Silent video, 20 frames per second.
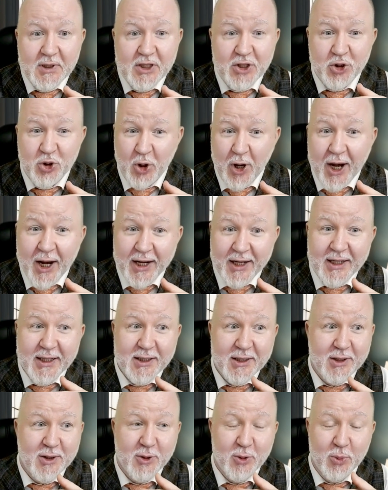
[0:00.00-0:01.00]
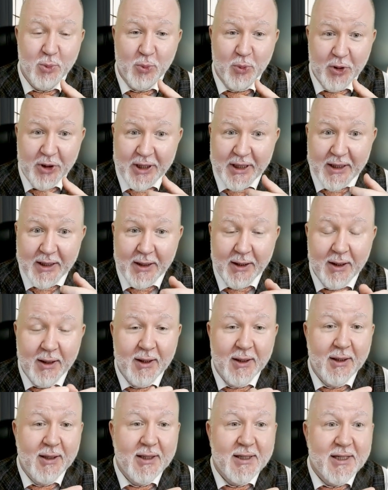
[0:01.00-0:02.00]
trying to bring
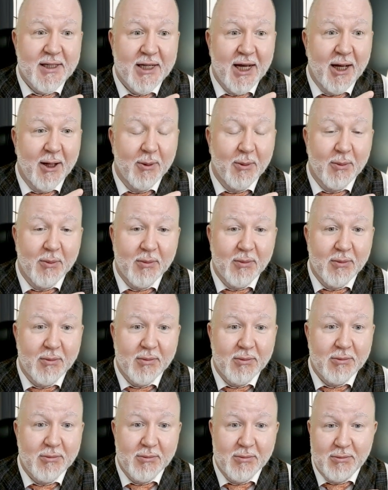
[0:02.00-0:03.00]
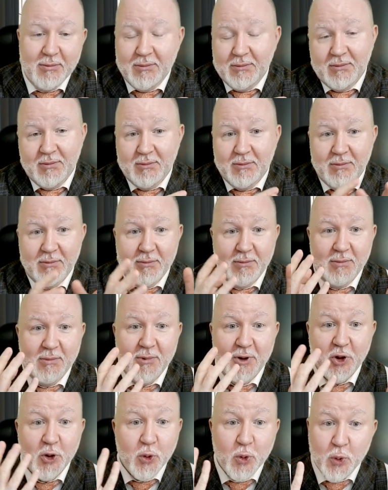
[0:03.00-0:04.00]
some
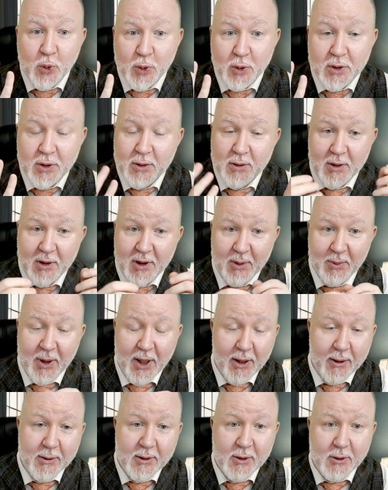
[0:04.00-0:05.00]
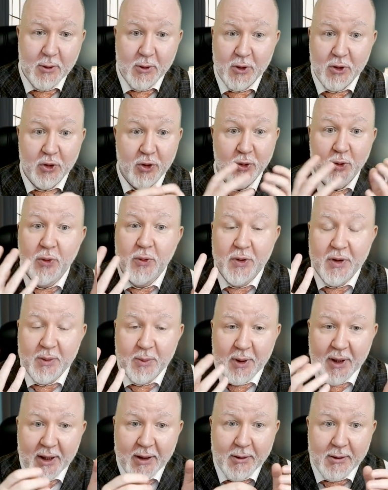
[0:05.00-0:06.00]
news about you, truth
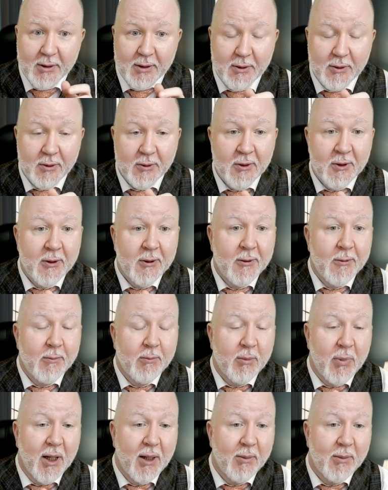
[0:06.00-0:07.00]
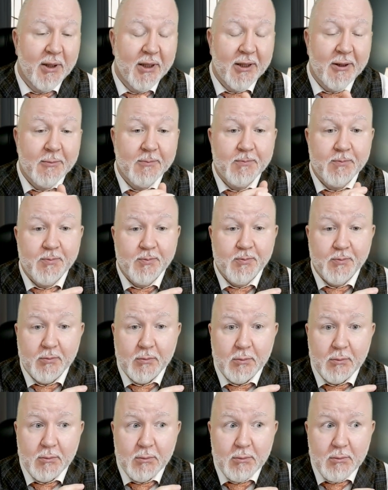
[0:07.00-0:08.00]
about you, public,
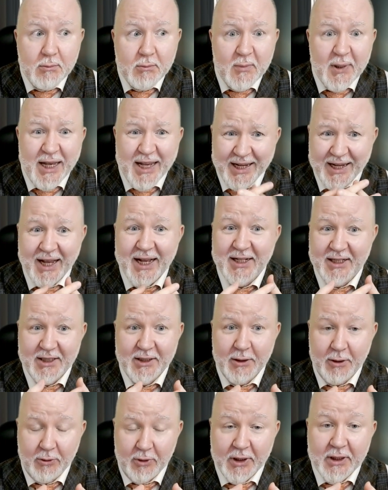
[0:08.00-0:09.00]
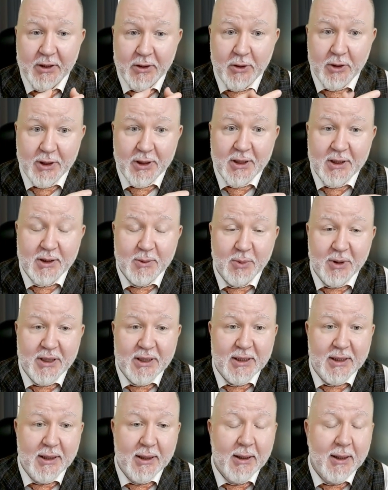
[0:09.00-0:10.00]
against your interest, but
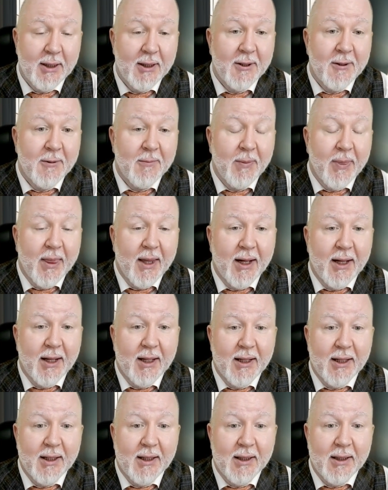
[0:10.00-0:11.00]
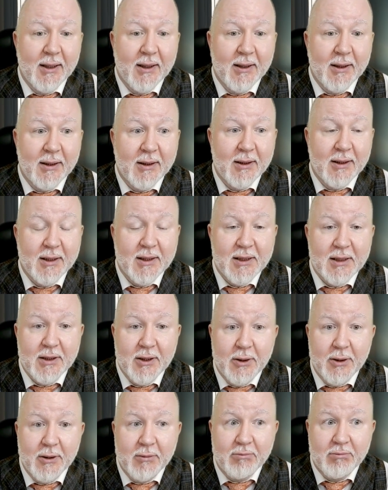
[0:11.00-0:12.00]
still, is
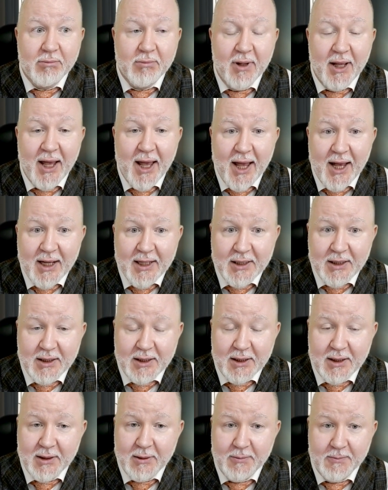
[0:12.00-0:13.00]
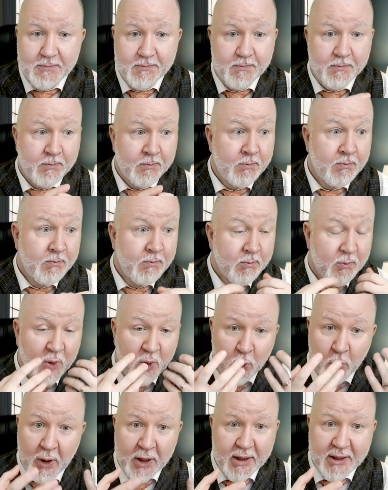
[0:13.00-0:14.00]
not as
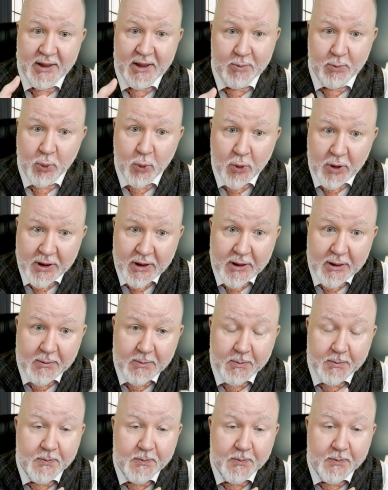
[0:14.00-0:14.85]
well supported,